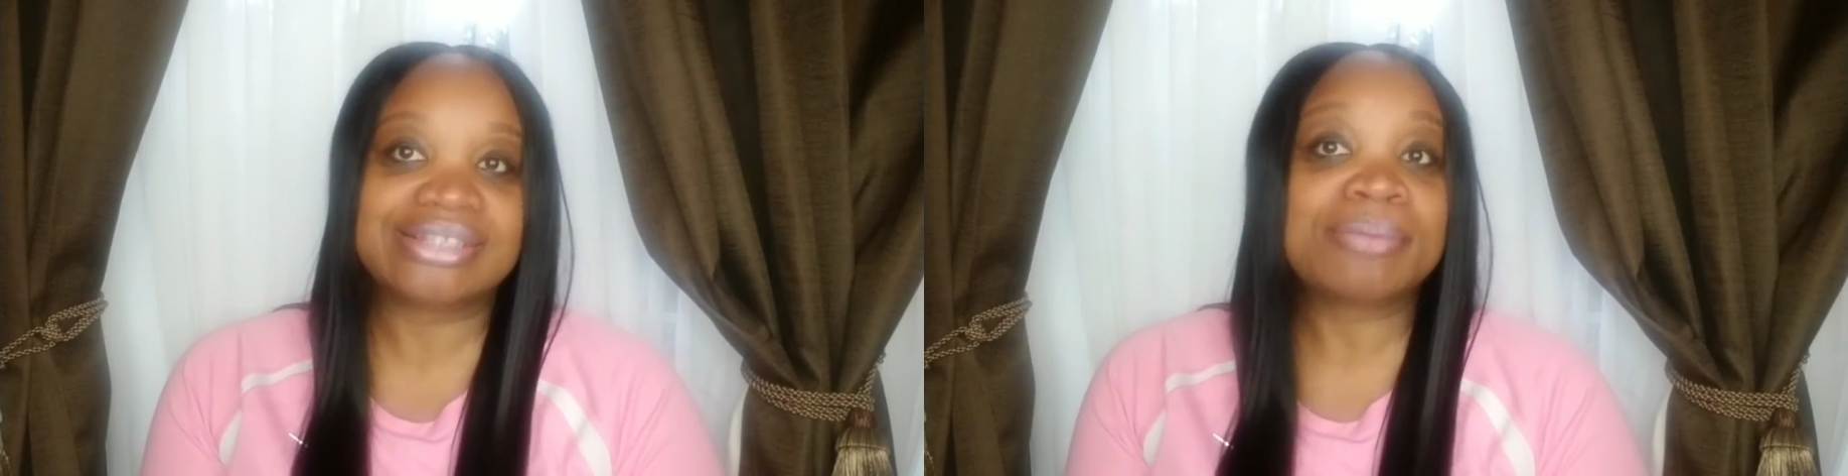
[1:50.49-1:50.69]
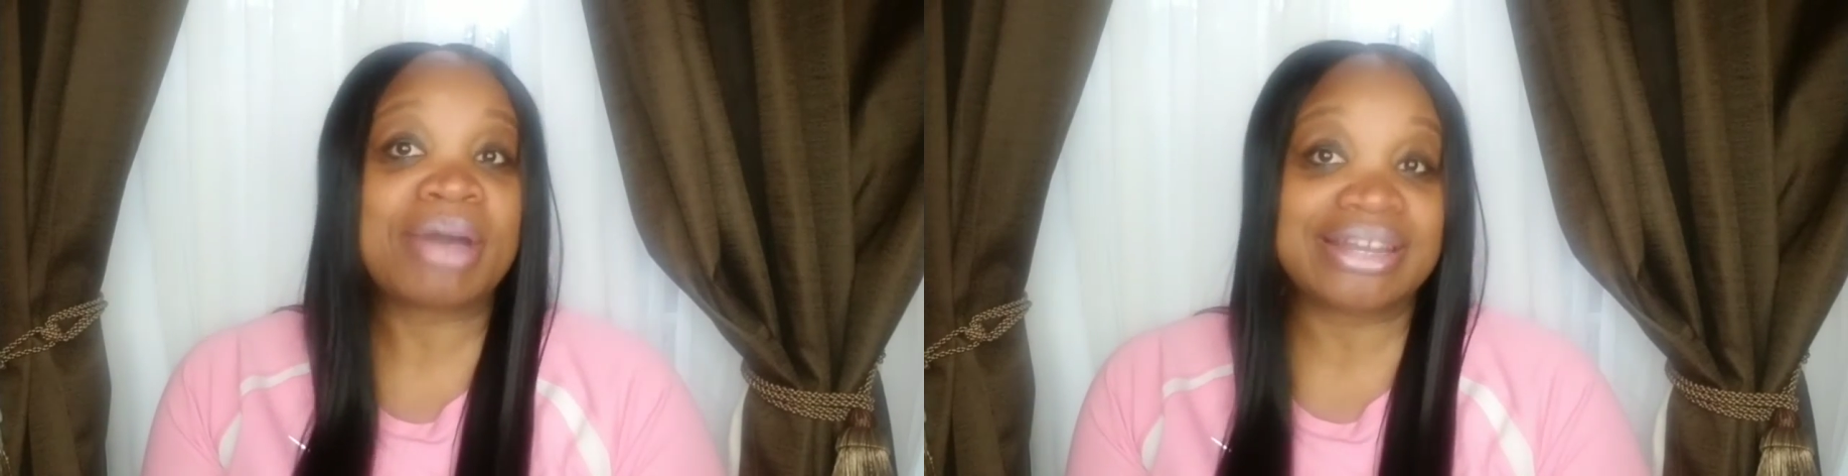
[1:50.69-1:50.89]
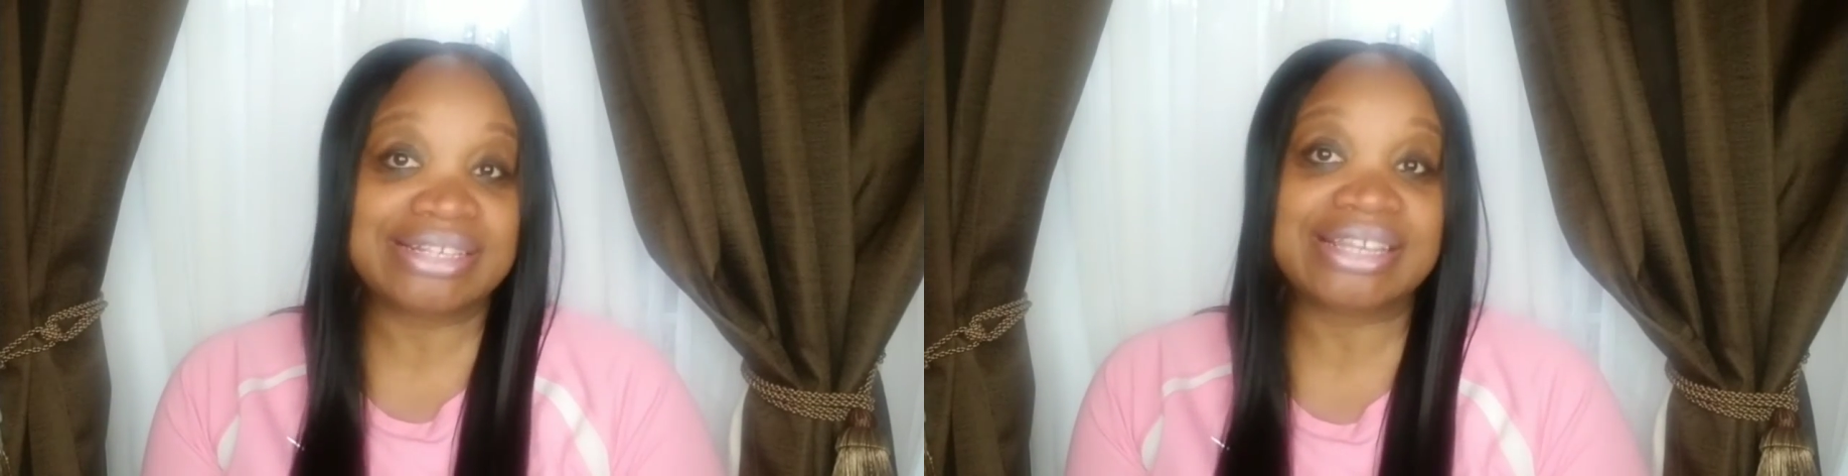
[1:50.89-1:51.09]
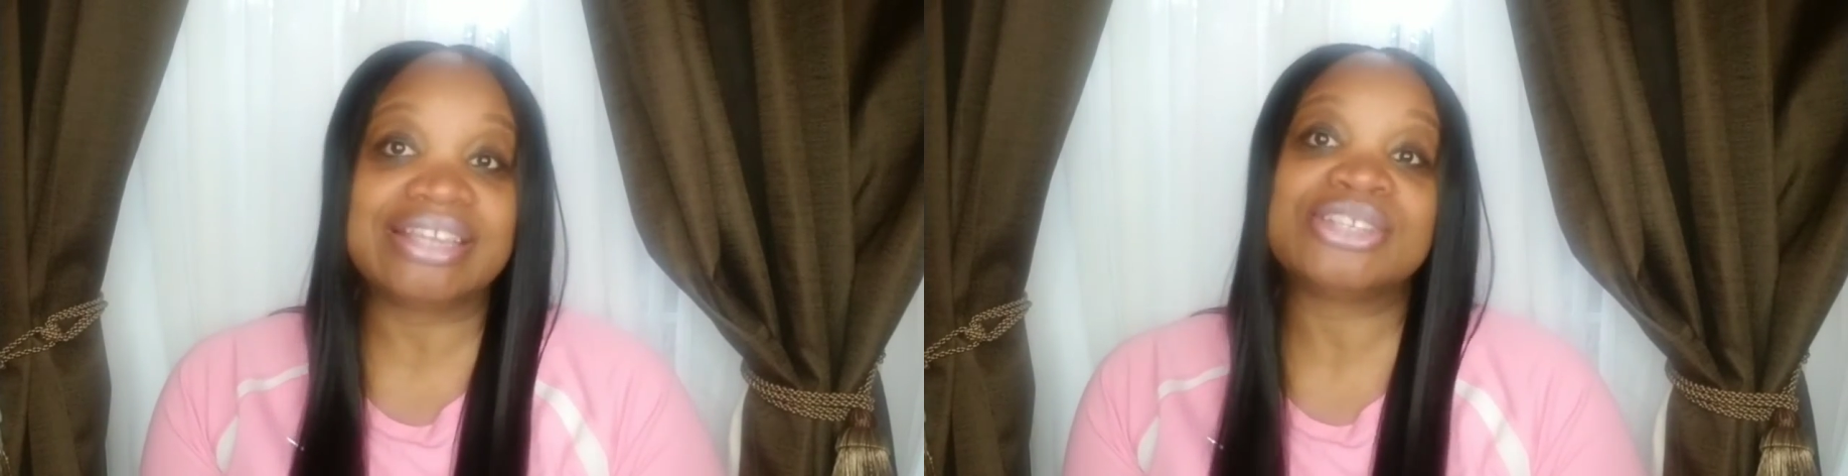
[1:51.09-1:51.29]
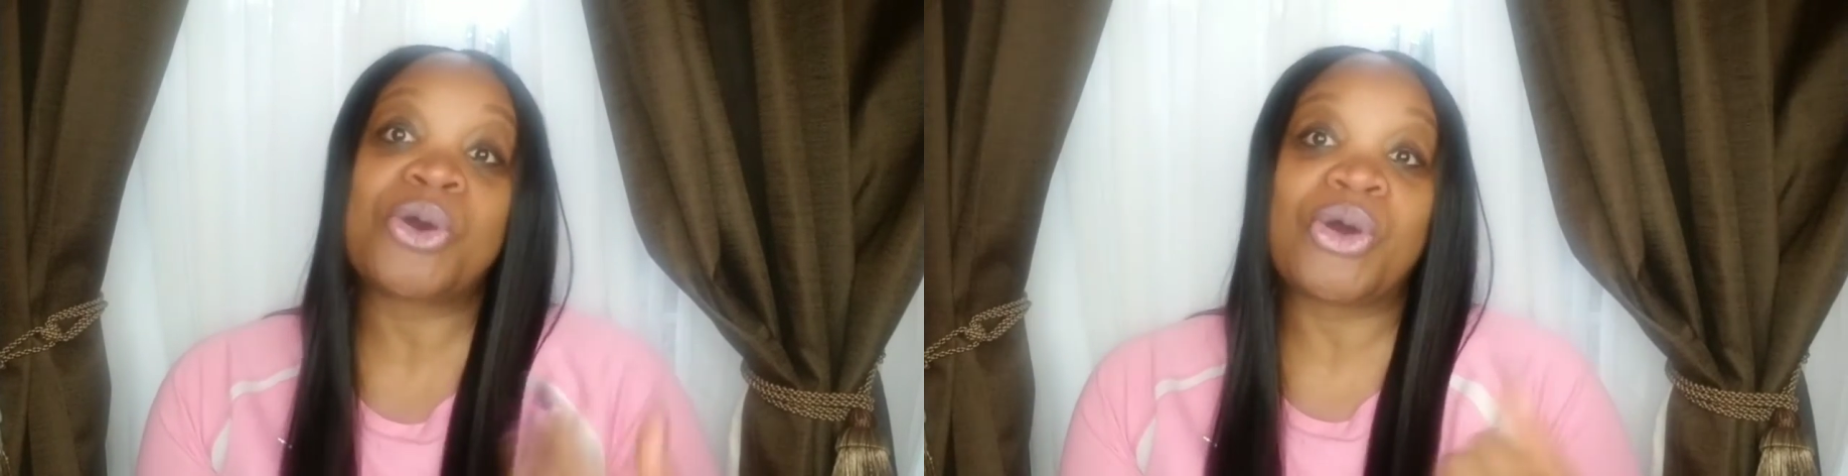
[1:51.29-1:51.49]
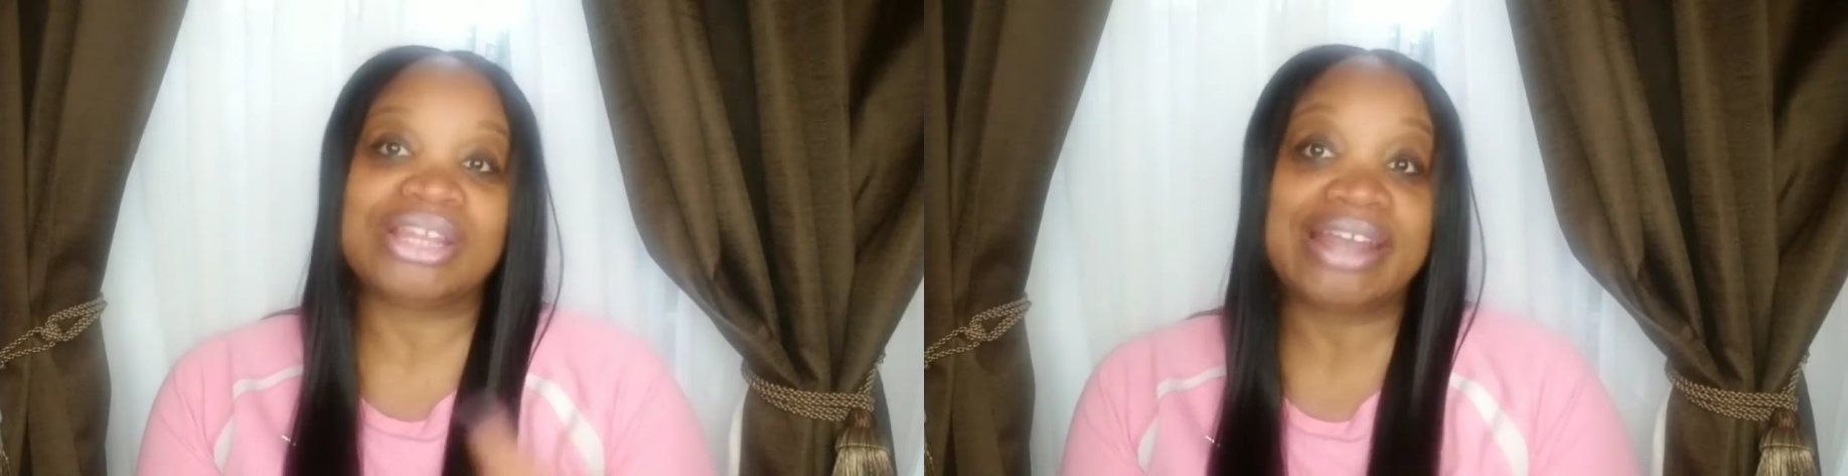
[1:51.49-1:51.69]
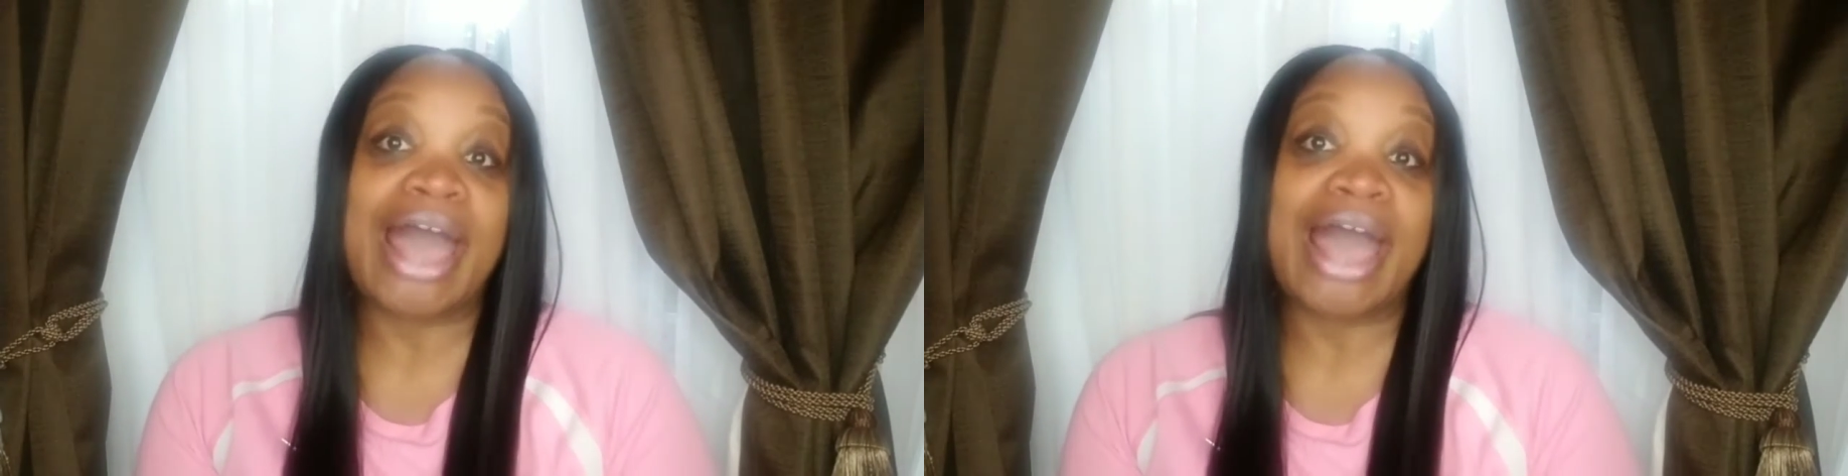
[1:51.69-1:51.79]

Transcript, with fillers: Somebody say it's all in